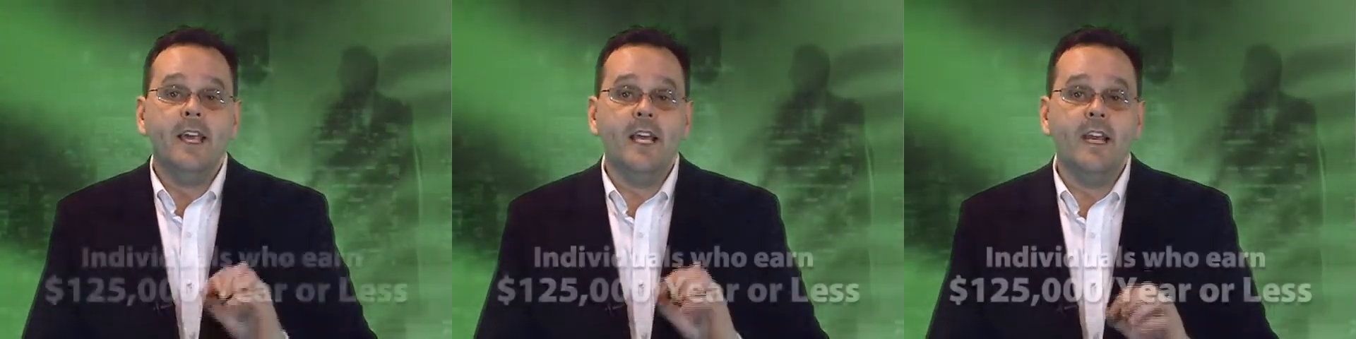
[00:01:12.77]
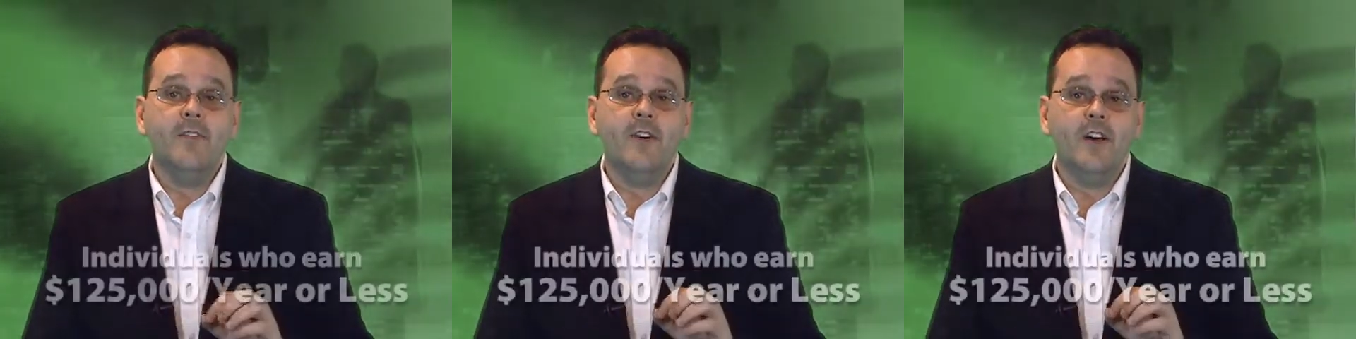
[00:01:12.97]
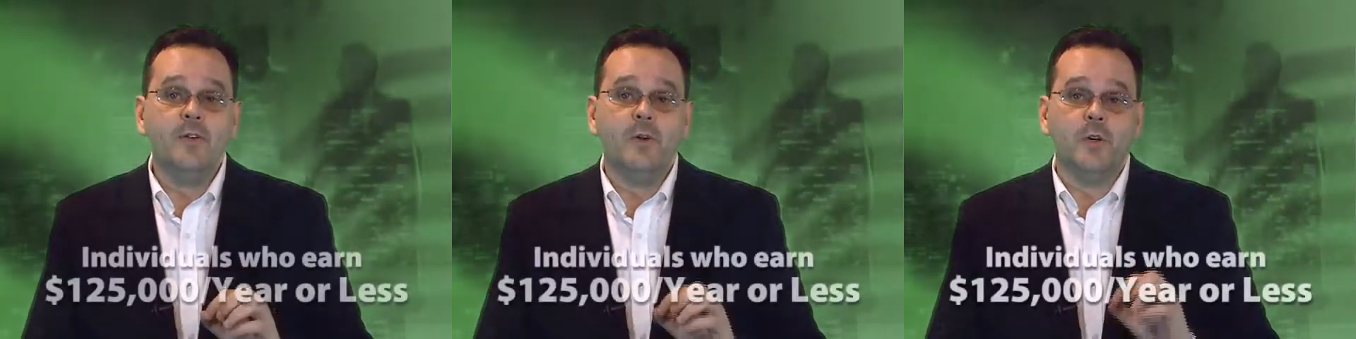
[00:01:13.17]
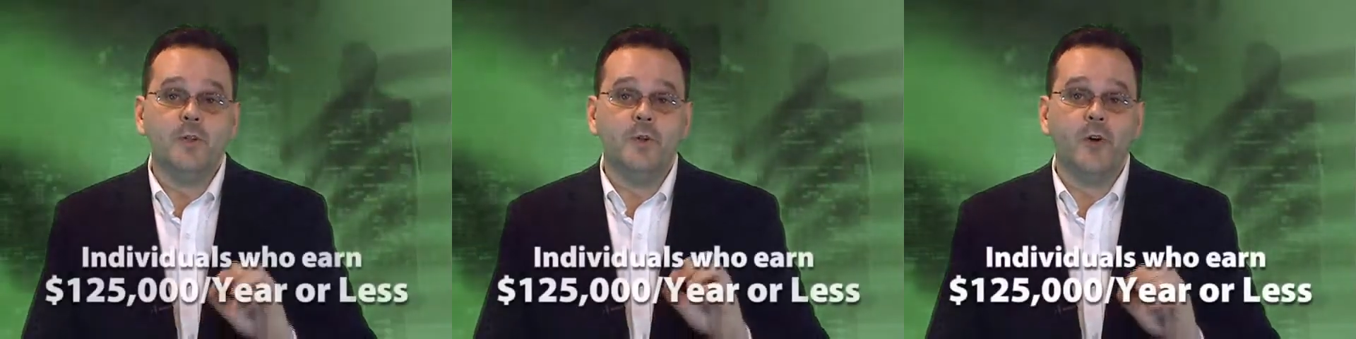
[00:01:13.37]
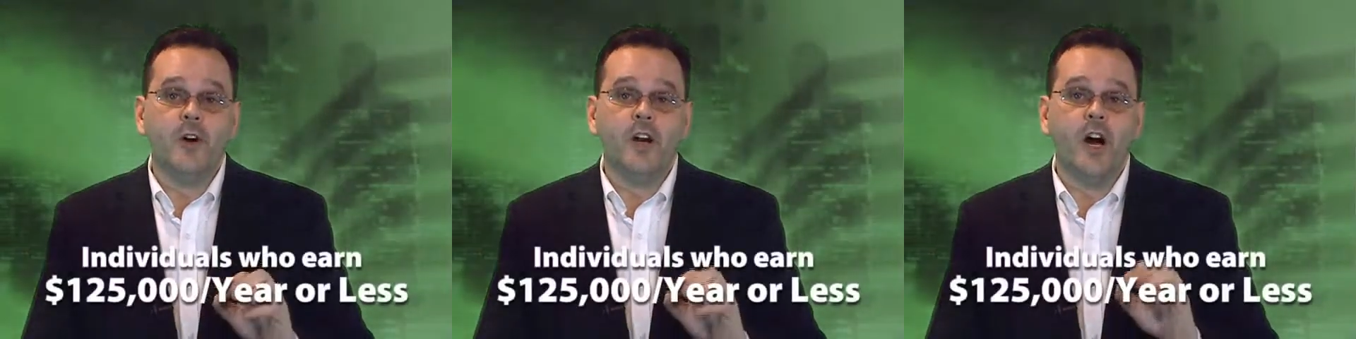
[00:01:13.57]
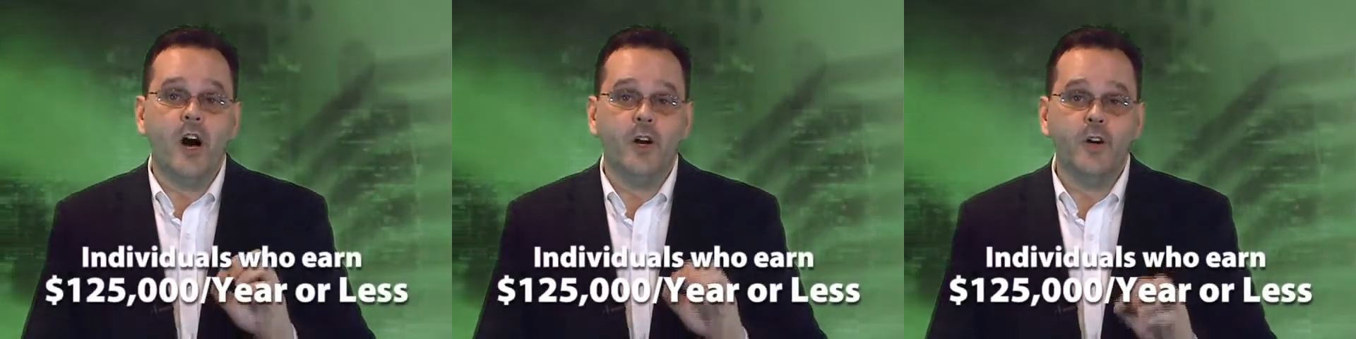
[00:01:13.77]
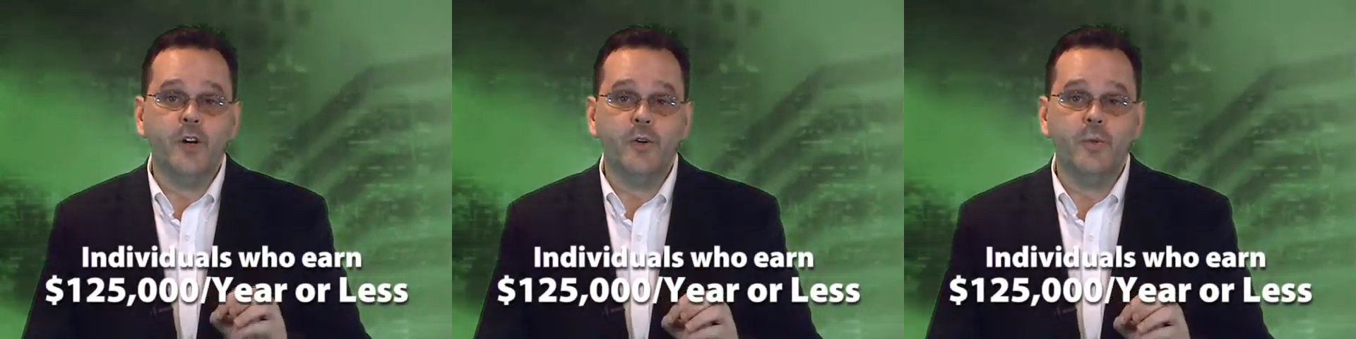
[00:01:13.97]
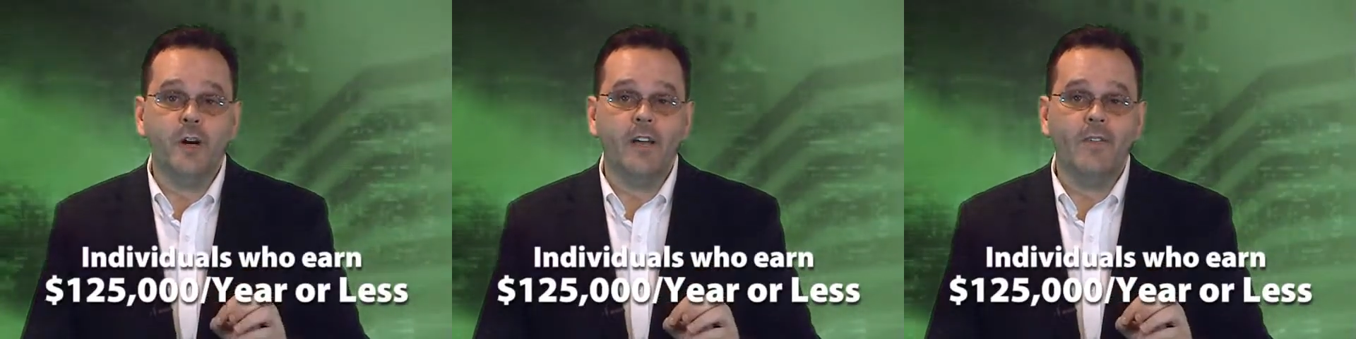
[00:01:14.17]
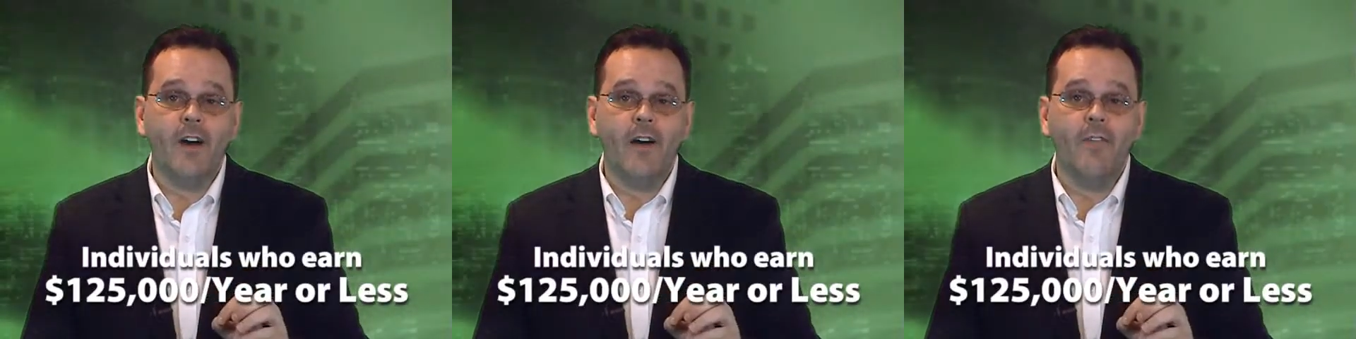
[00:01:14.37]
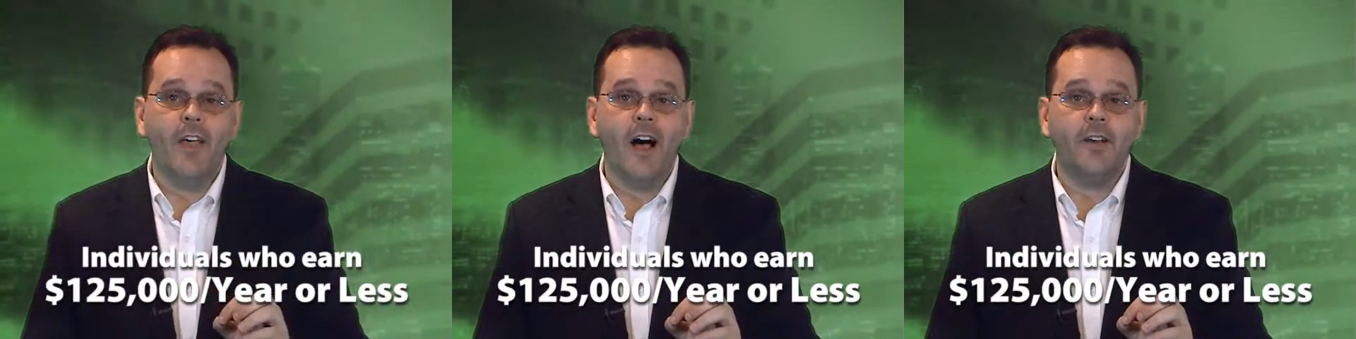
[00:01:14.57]
Individuals who earn
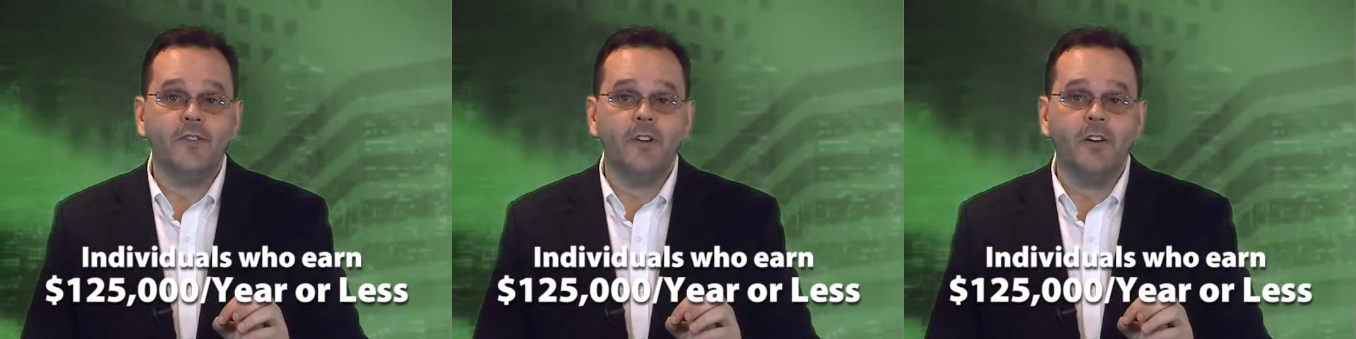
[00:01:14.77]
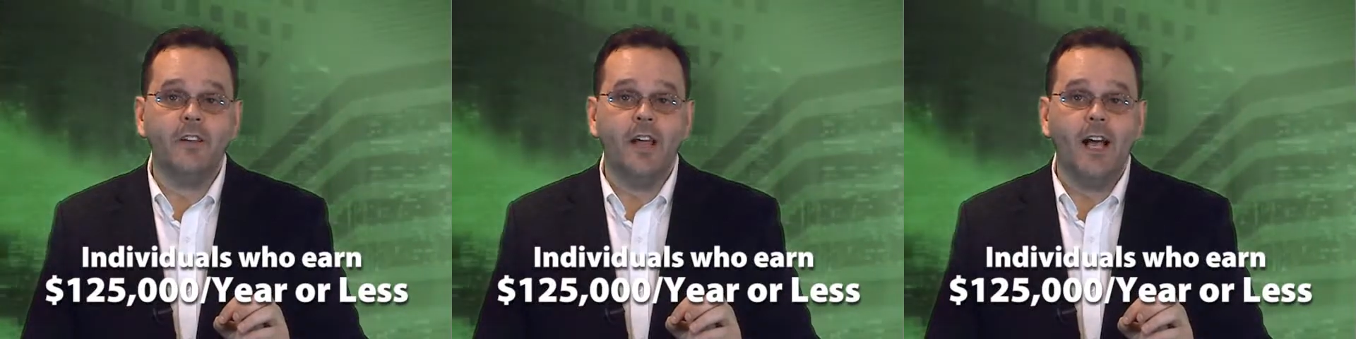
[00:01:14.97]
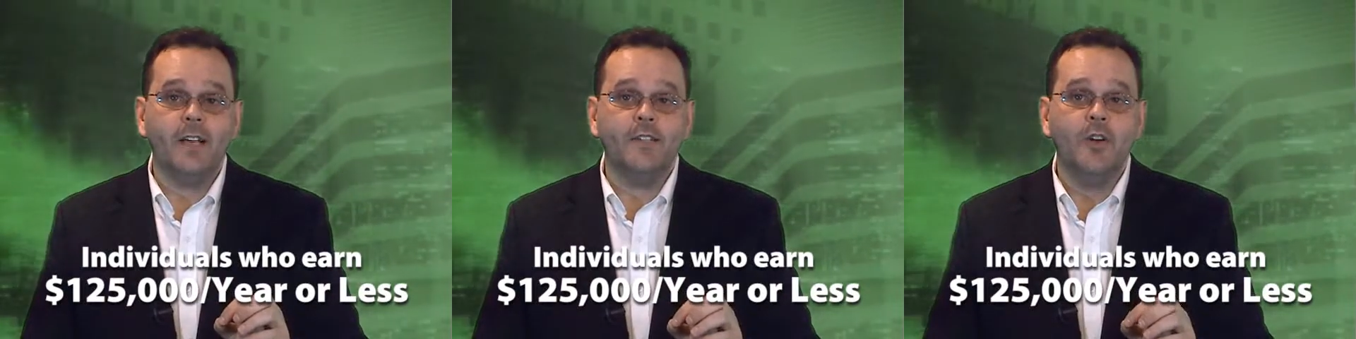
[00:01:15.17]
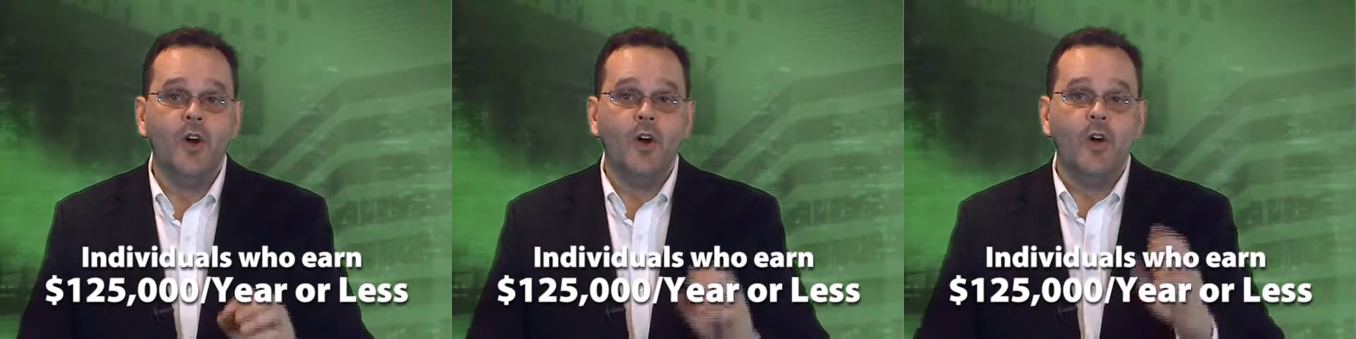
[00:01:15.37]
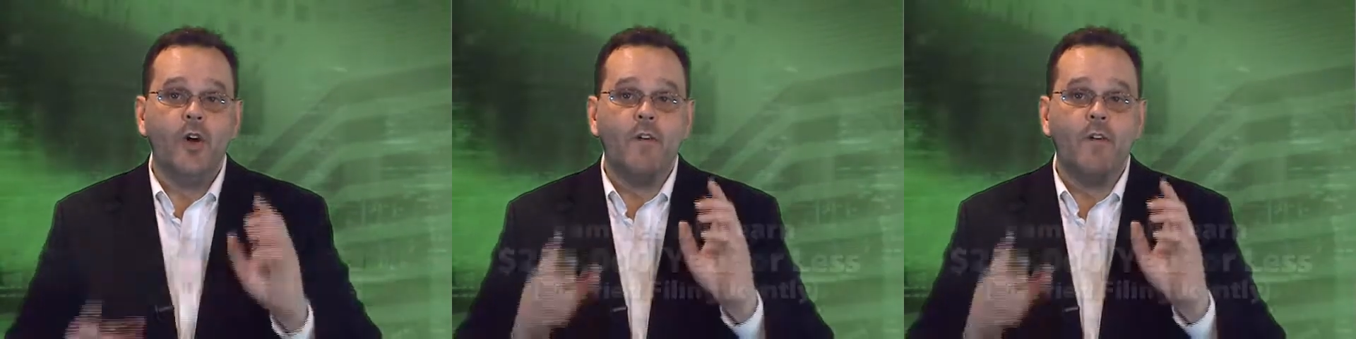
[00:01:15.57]
$125,000 or less,